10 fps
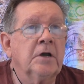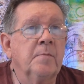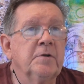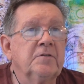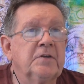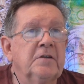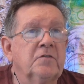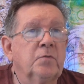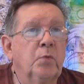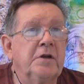Common
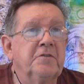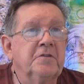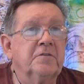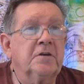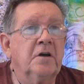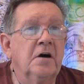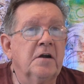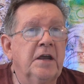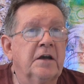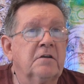sense went into
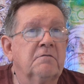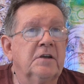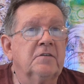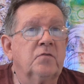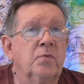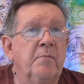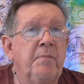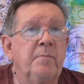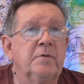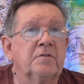cardiac arrest when
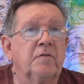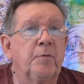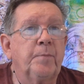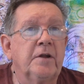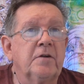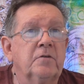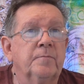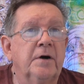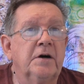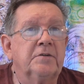members of a political
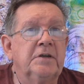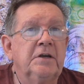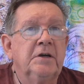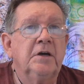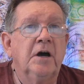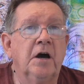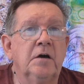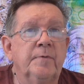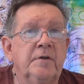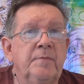party
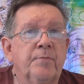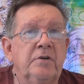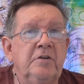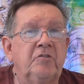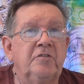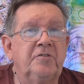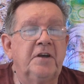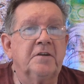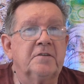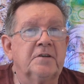openly preached
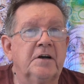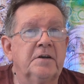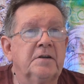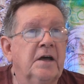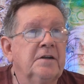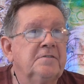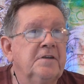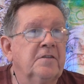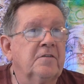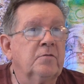genocide and
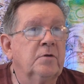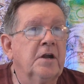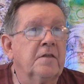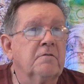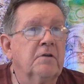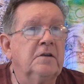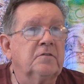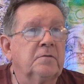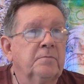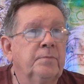death to another
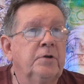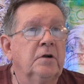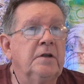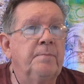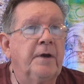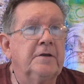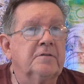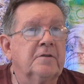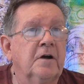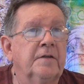race, purely
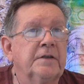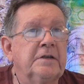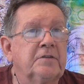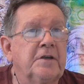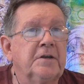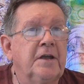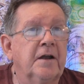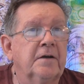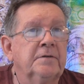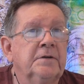based on their skin
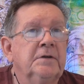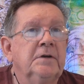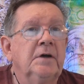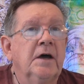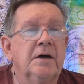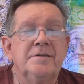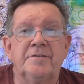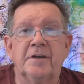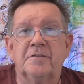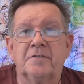color,
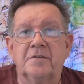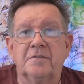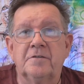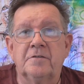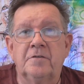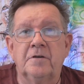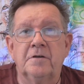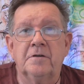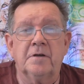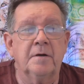and justice
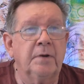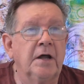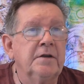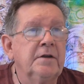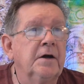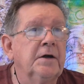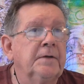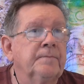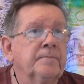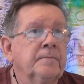turned a blind
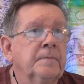eye.